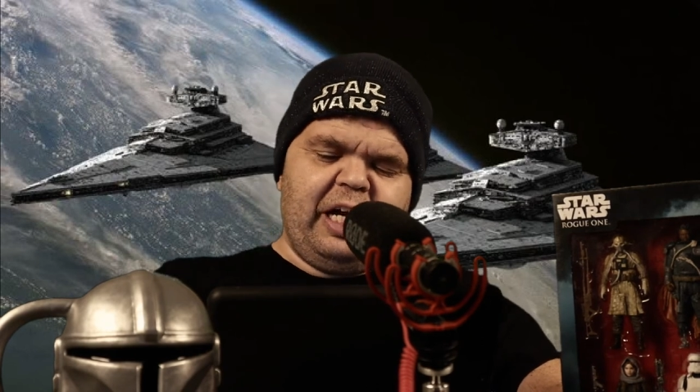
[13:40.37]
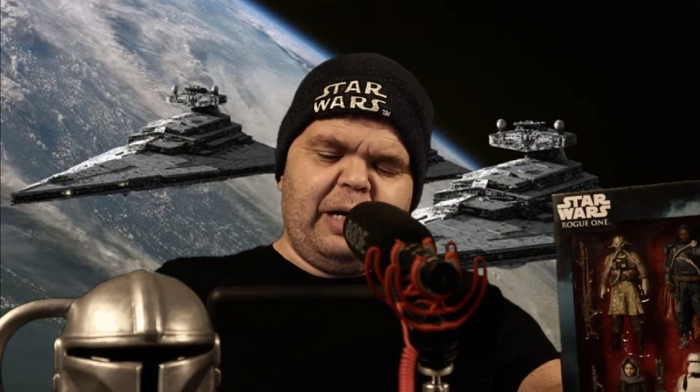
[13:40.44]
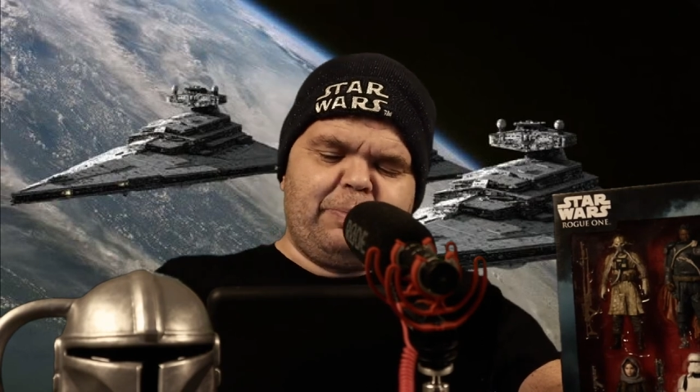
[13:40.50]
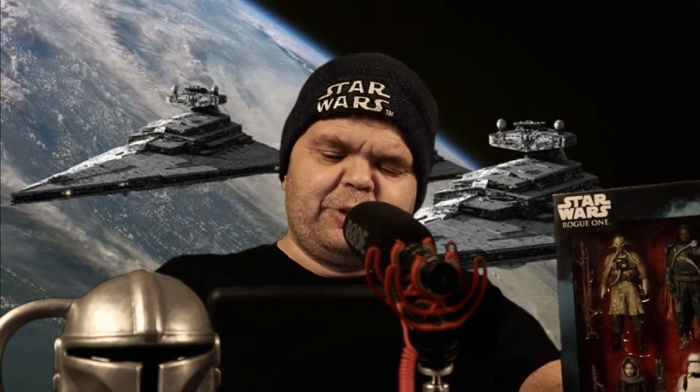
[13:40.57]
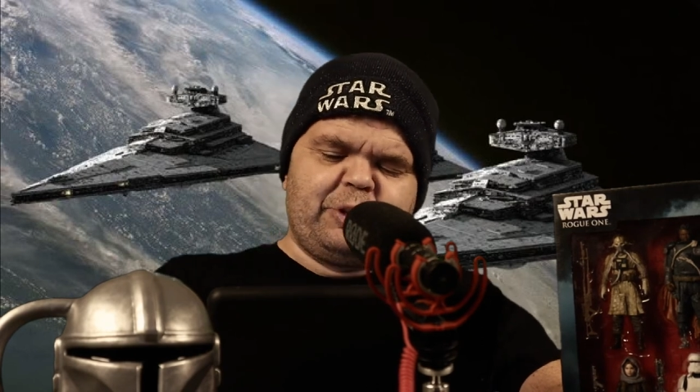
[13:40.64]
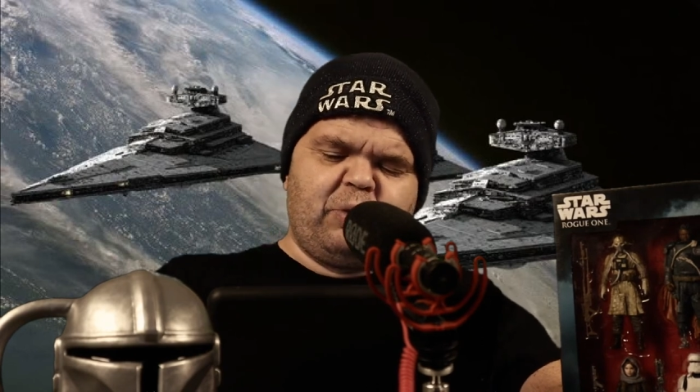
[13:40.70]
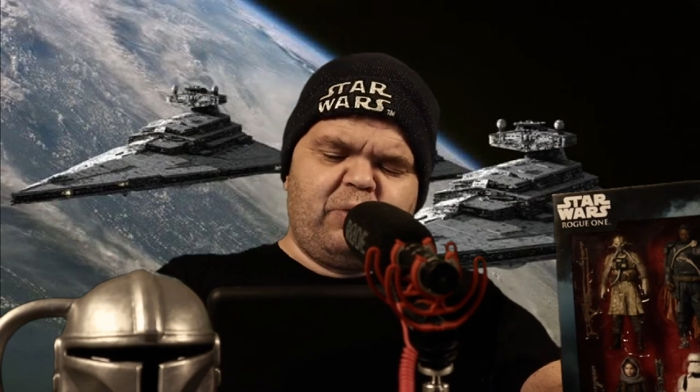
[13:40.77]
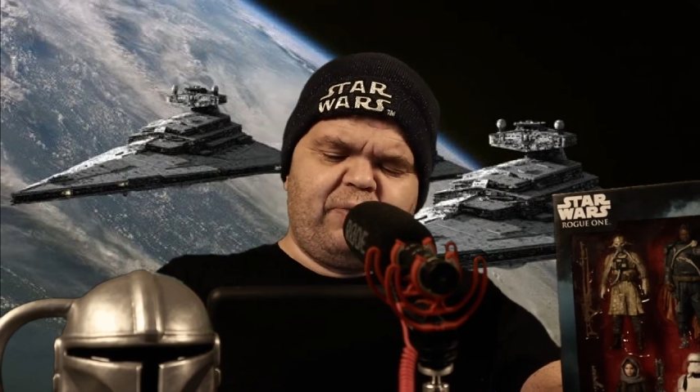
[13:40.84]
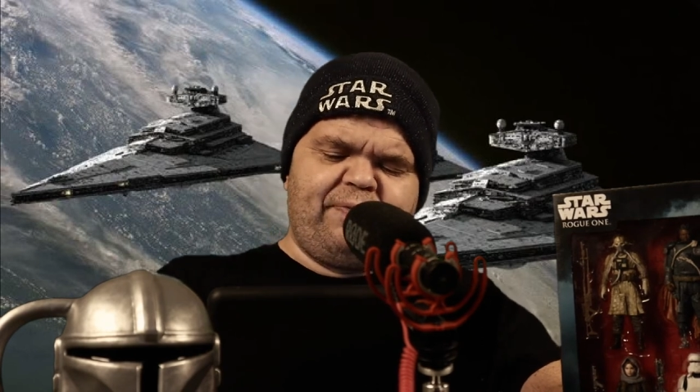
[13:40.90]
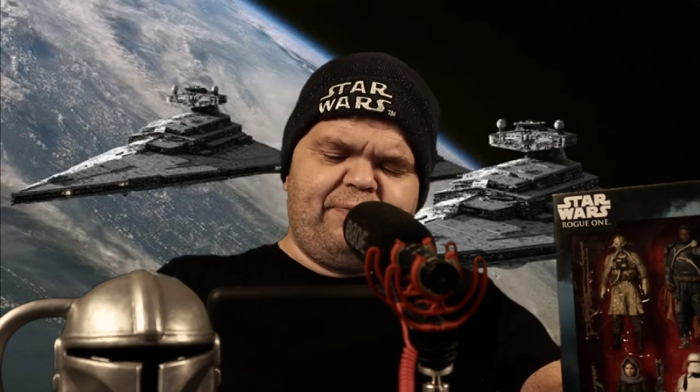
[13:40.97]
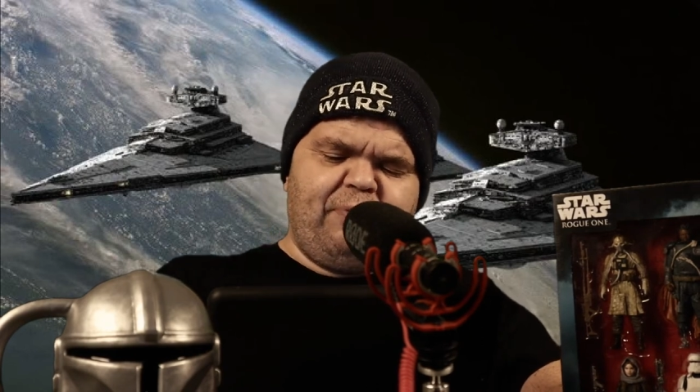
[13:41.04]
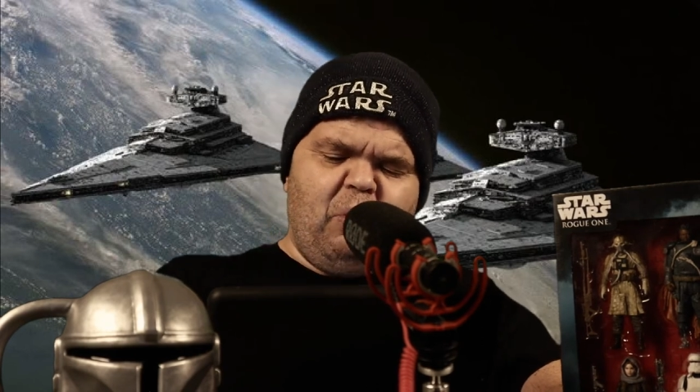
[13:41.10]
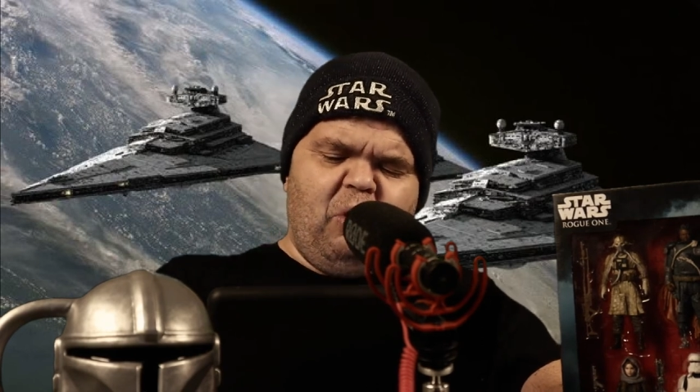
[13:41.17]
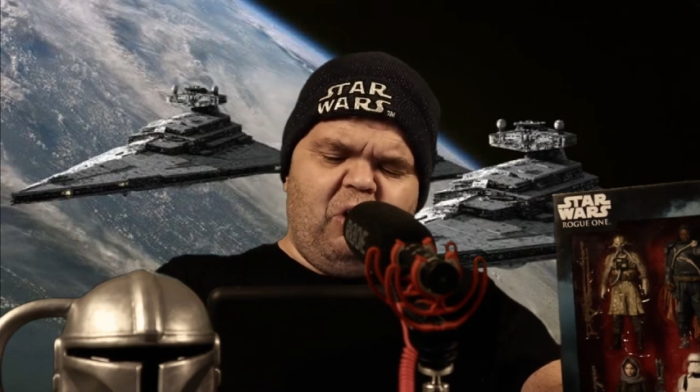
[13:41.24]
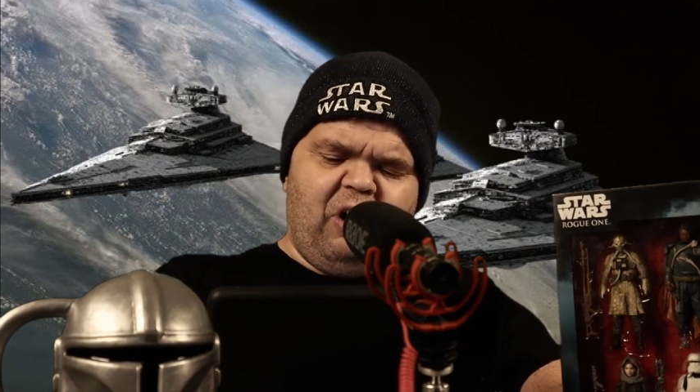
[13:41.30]
episode
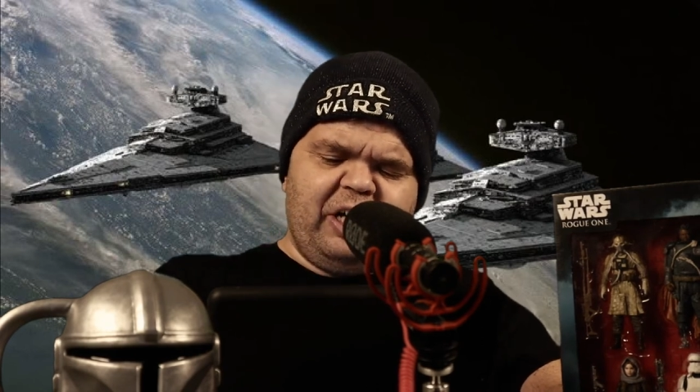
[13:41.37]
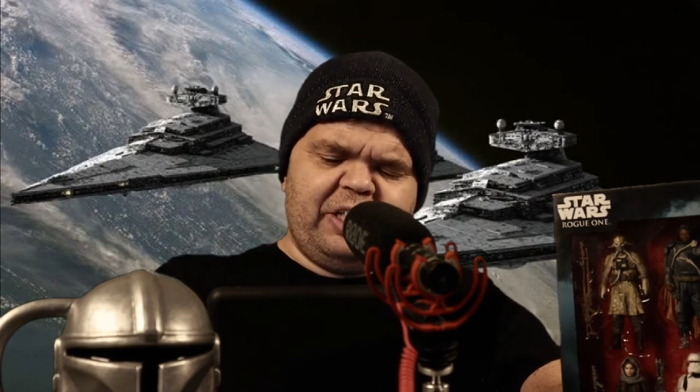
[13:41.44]
4,